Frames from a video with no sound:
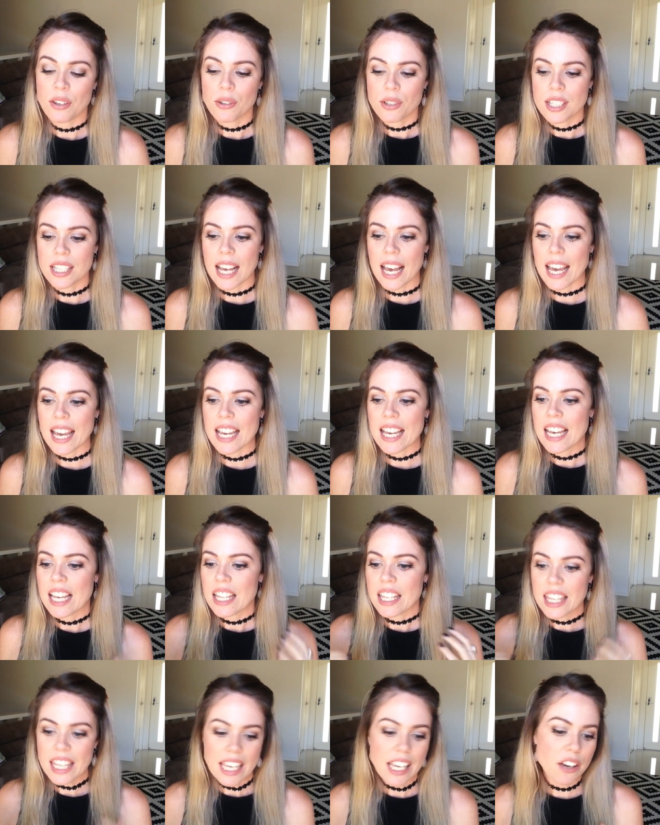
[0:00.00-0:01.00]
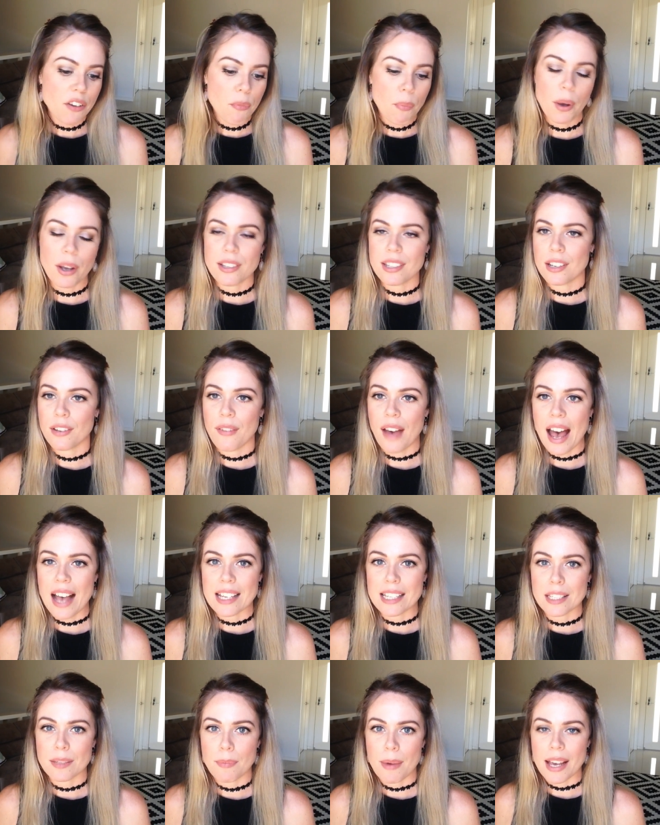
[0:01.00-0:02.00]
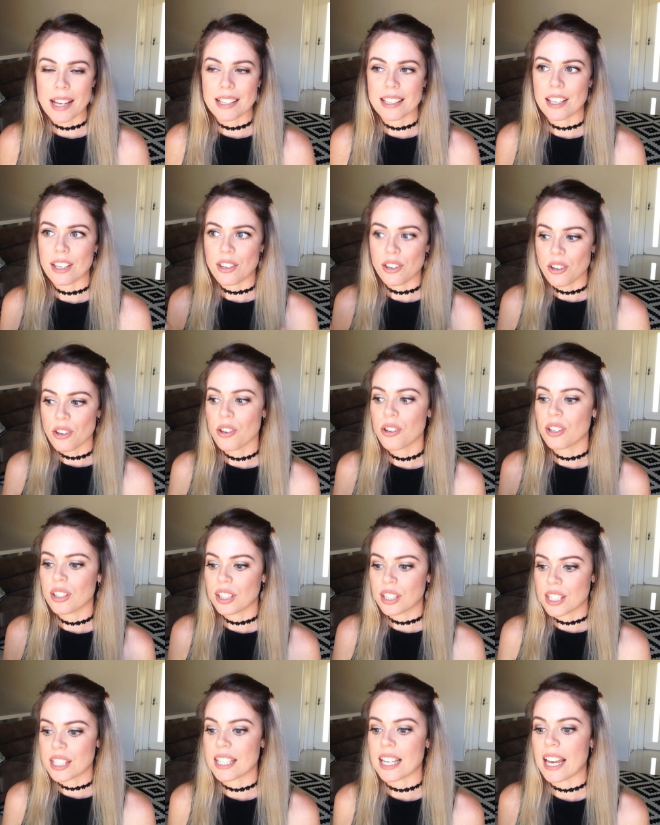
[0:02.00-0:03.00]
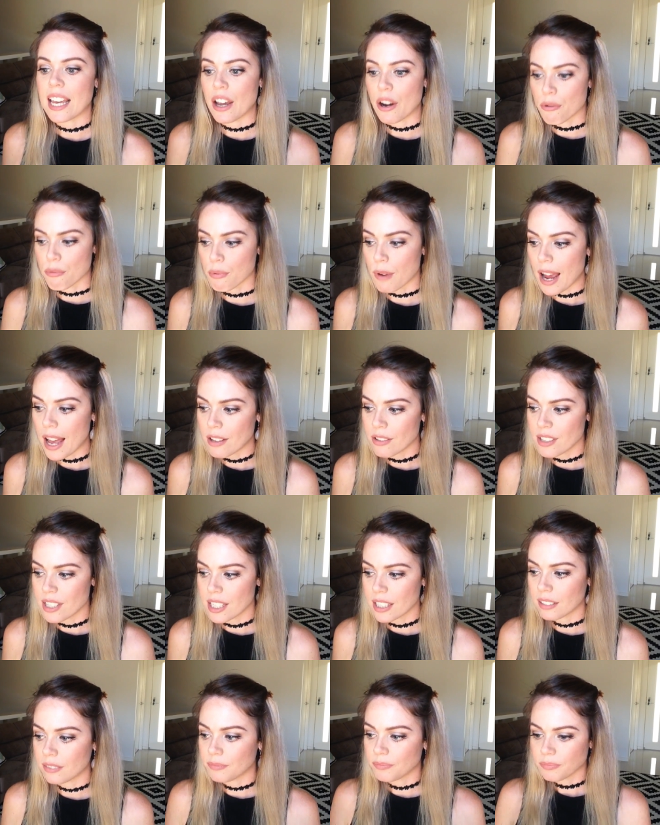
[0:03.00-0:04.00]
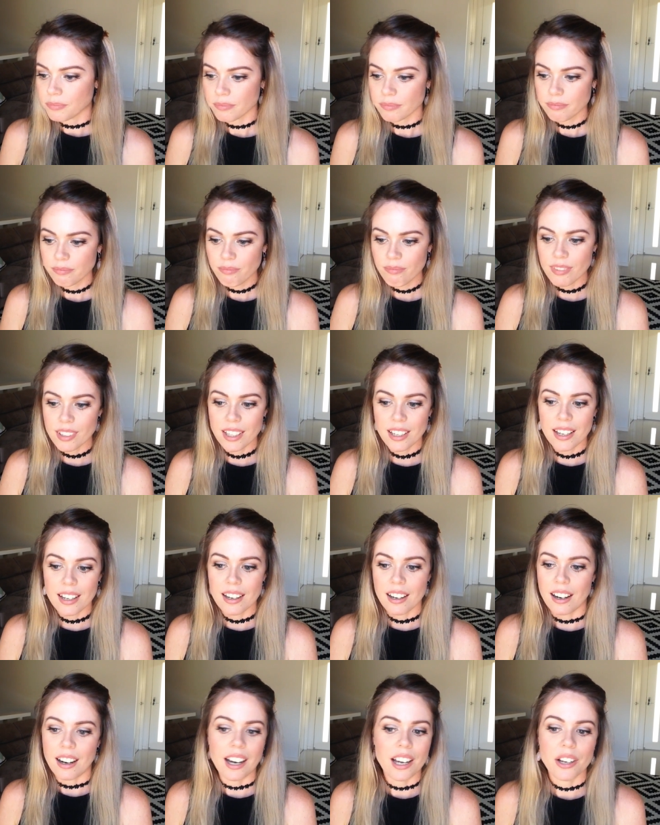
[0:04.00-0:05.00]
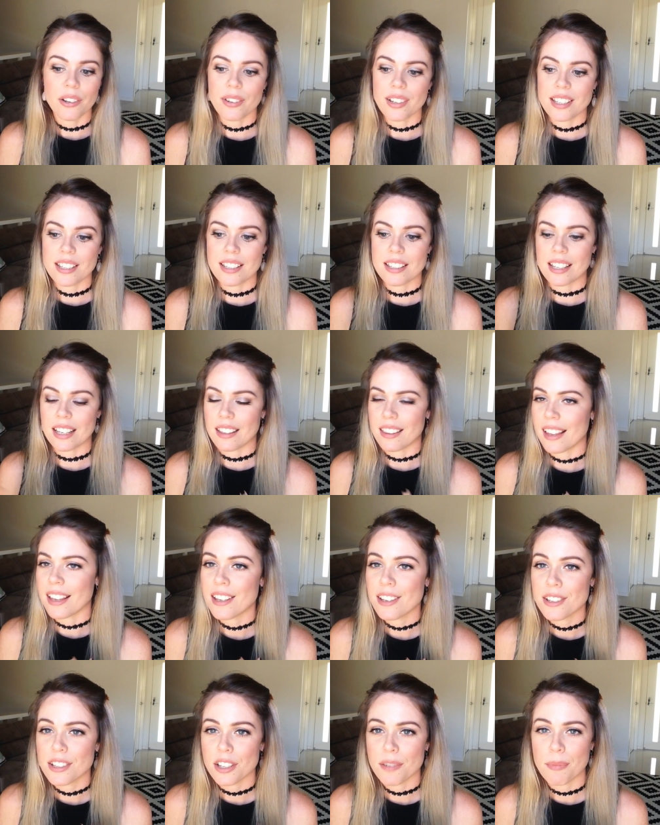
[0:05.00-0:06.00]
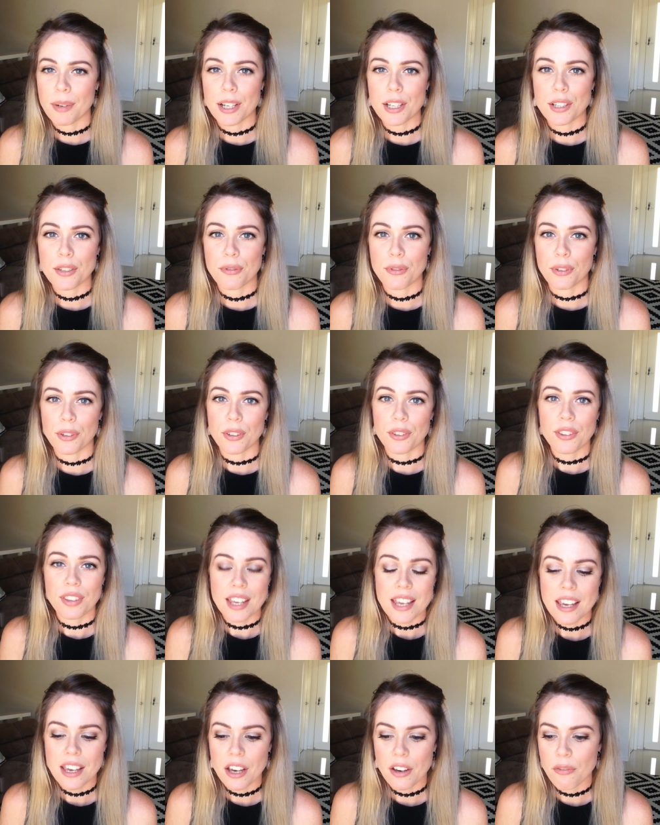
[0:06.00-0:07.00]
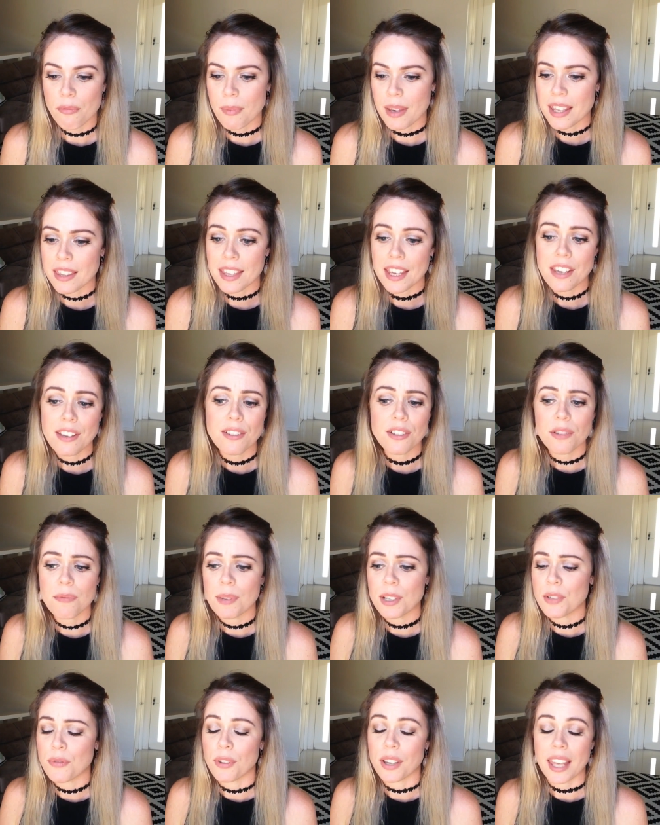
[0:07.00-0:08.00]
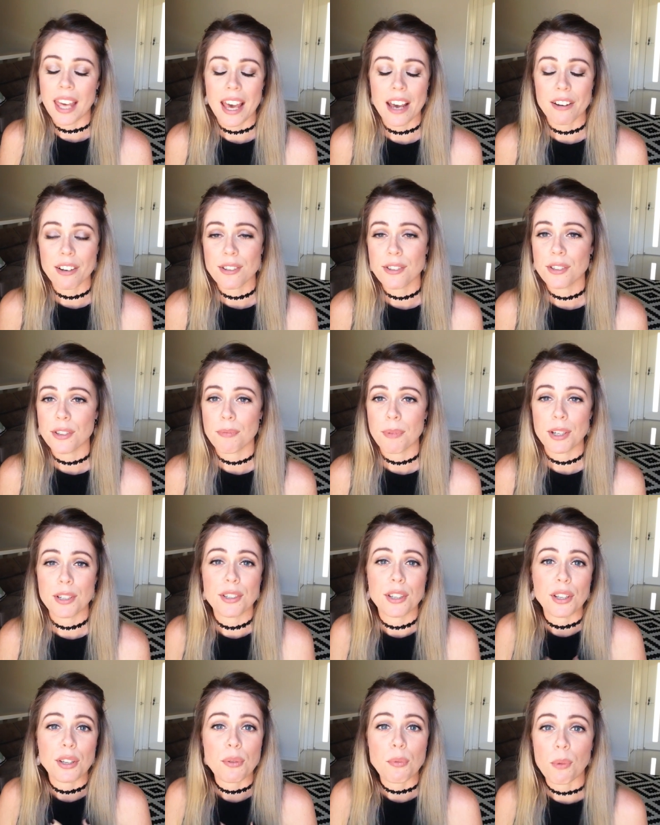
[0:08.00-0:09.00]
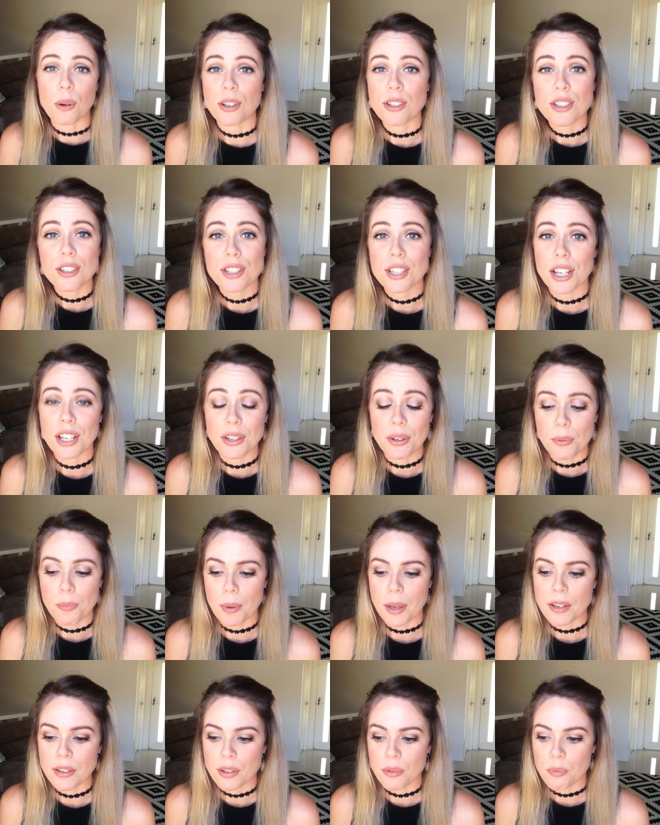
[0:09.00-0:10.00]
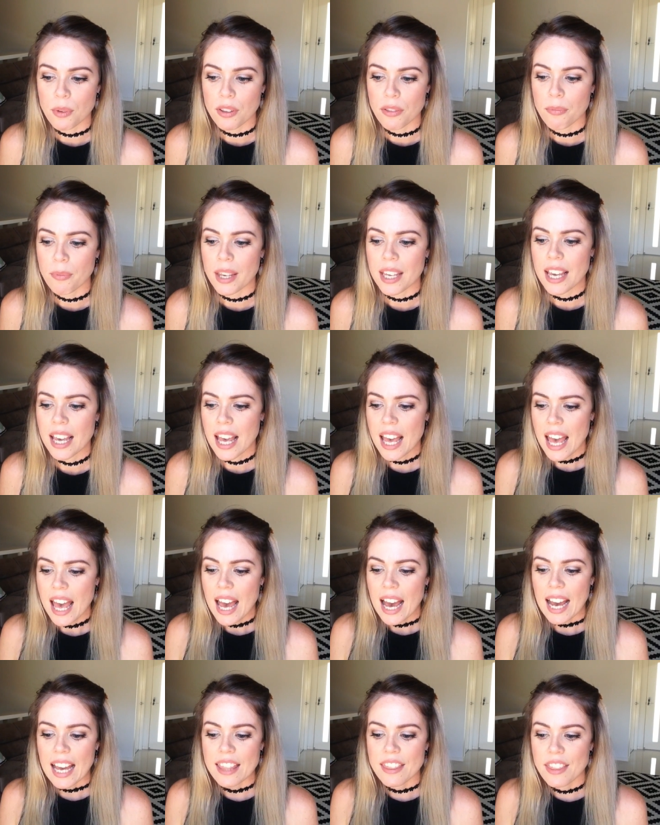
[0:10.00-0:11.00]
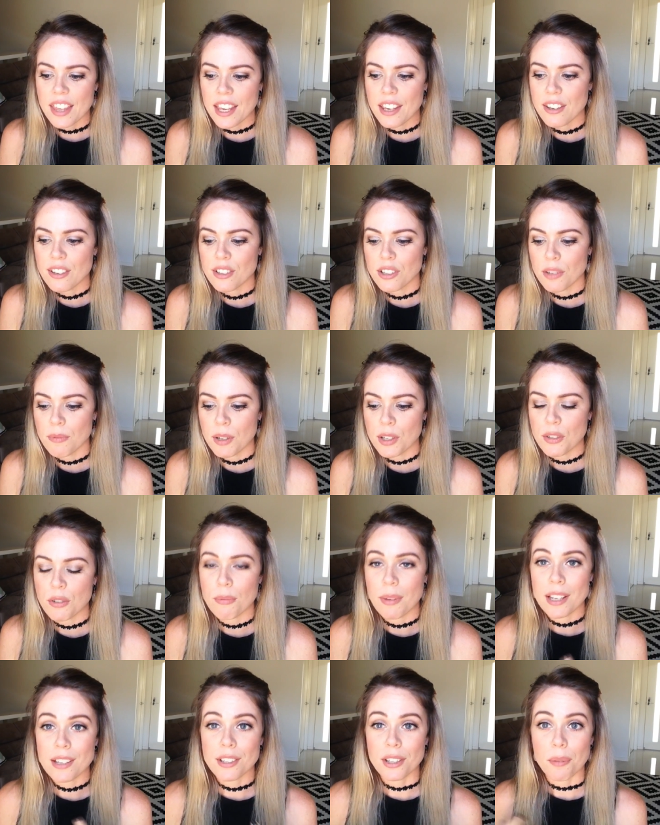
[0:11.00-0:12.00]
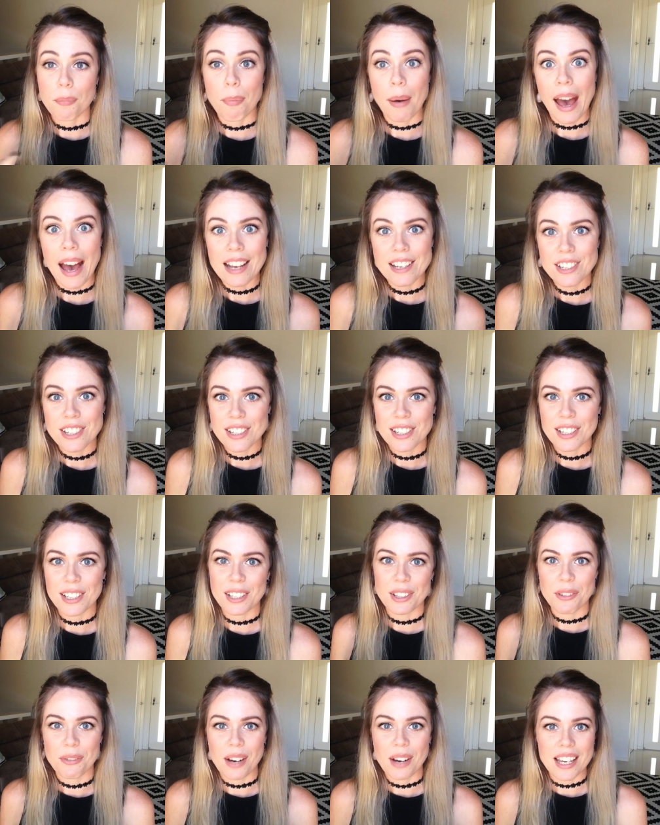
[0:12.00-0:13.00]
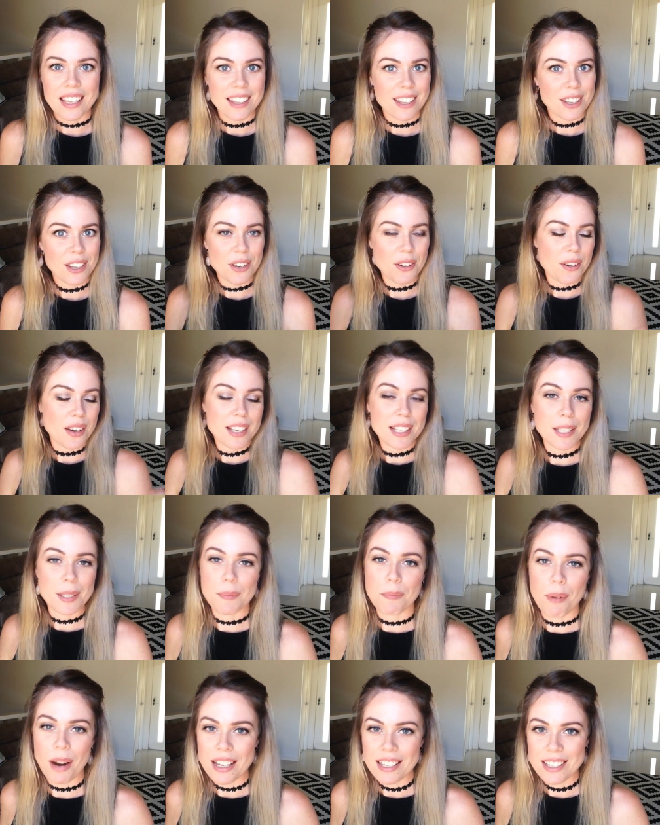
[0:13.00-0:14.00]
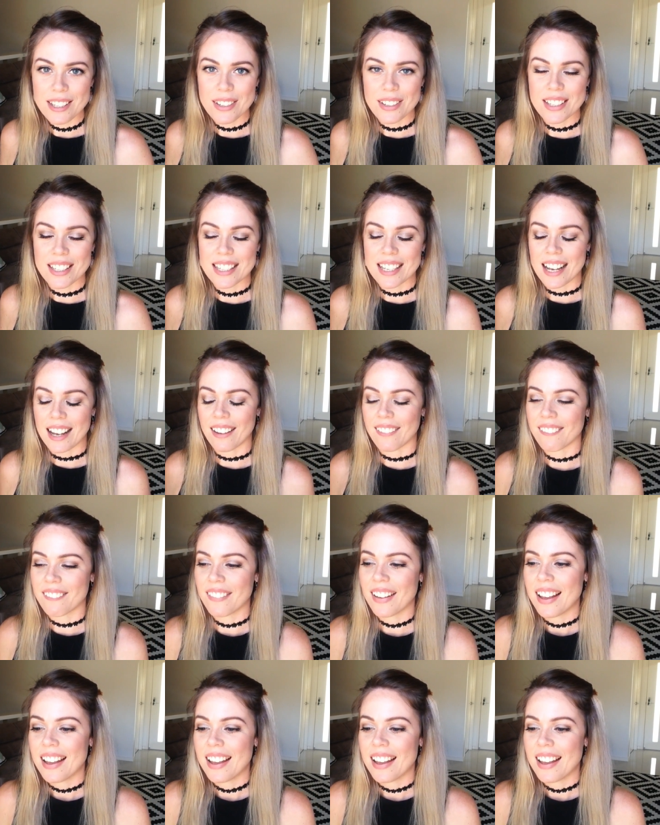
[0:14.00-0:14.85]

your day, think of positive aspects that you could say around it I always just say thank you so much for thinking of me. Thank you so much for caring so much that you want to share your opinion with me. And thank you so much for being so passionate in the way that you express yourself.